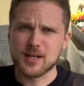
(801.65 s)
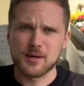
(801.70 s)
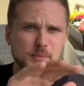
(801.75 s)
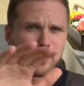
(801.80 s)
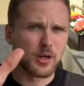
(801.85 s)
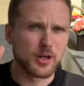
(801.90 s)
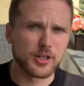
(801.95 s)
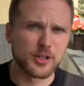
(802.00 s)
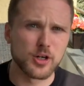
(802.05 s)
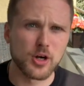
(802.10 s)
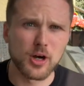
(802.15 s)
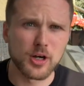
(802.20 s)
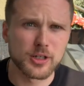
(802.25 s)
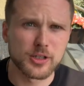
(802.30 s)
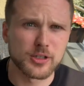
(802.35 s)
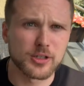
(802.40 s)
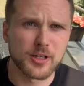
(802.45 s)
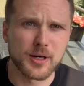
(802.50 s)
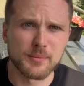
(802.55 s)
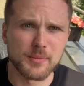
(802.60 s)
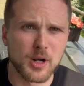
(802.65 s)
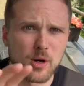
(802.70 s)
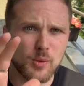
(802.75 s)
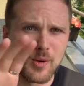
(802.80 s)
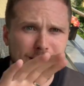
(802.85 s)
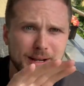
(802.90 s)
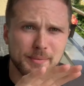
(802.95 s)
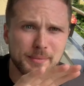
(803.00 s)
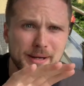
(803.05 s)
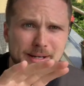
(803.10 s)
I'm not a doctor, I'm not
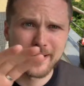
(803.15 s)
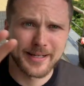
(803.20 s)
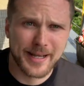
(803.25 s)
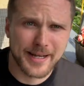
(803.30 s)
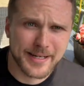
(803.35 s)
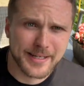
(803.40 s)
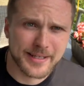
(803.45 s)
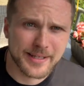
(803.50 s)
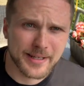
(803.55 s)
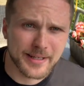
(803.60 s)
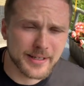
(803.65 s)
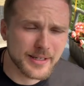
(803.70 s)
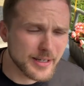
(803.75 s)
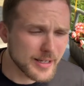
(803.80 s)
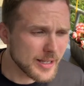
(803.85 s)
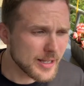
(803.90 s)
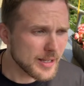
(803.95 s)
recommending anything,